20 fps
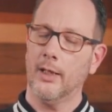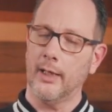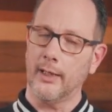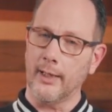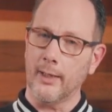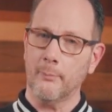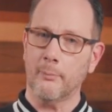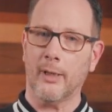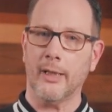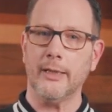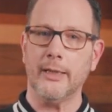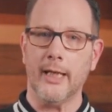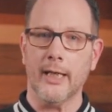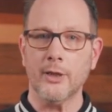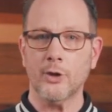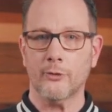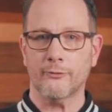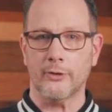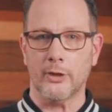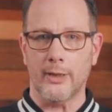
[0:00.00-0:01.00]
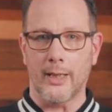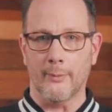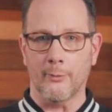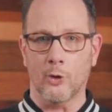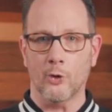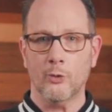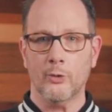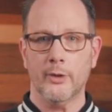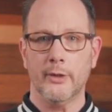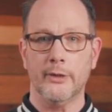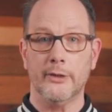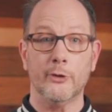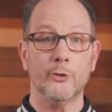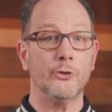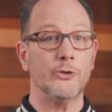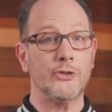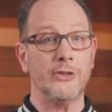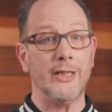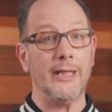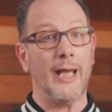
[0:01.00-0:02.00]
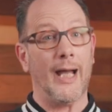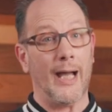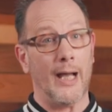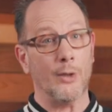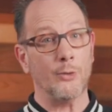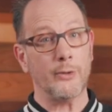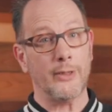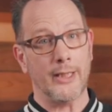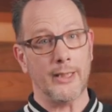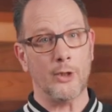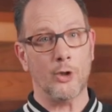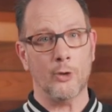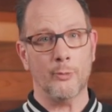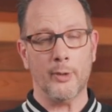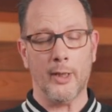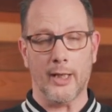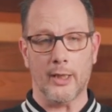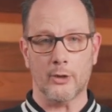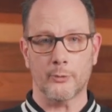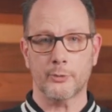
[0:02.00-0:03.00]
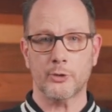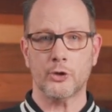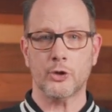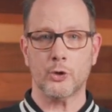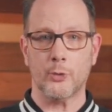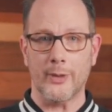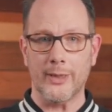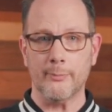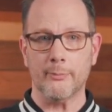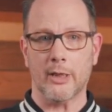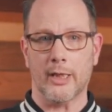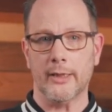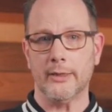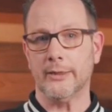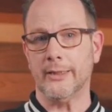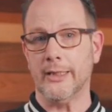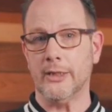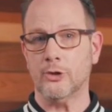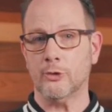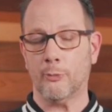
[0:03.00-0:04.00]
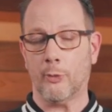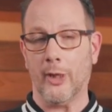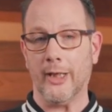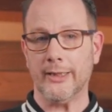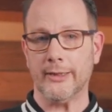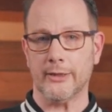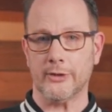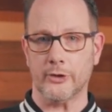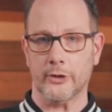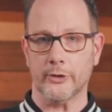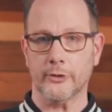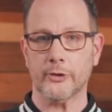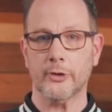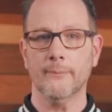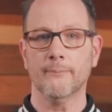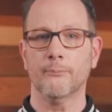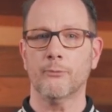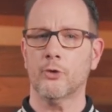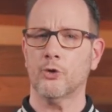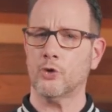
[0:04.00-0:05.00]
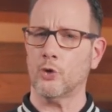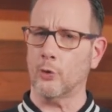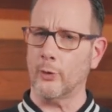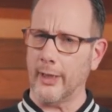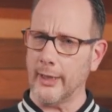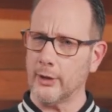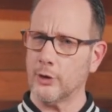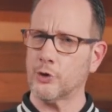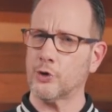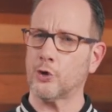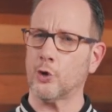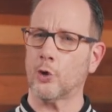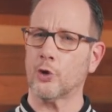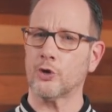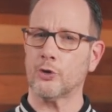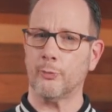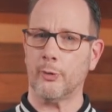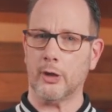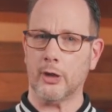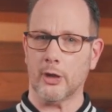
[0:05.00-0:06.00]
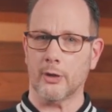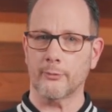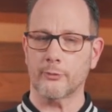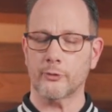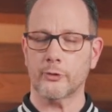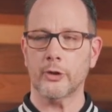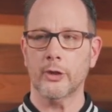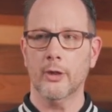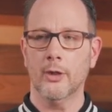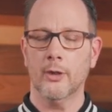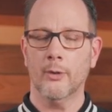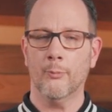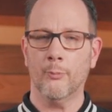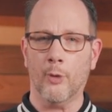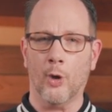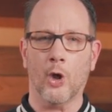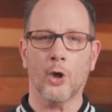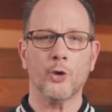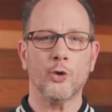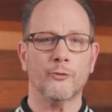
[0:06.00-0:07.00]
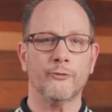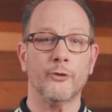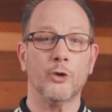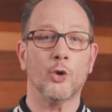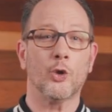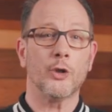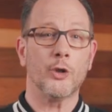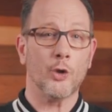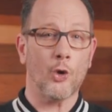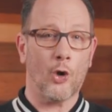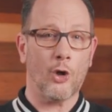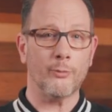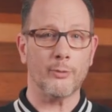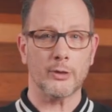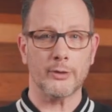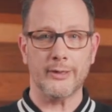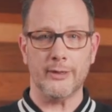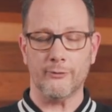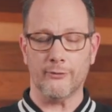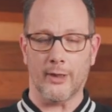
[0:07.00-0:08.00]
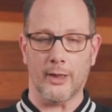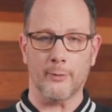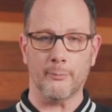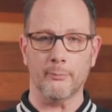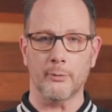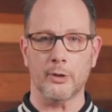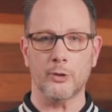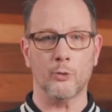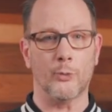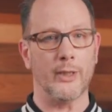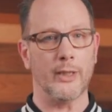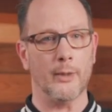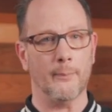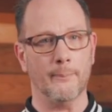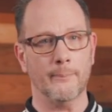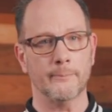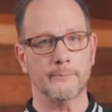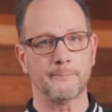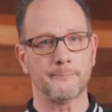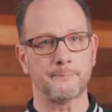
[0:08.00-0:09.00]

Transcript: Then by the end of the demo, you'll see how GitHub helps streamline these practices so InnerSource becomes part of your normal development rhythm.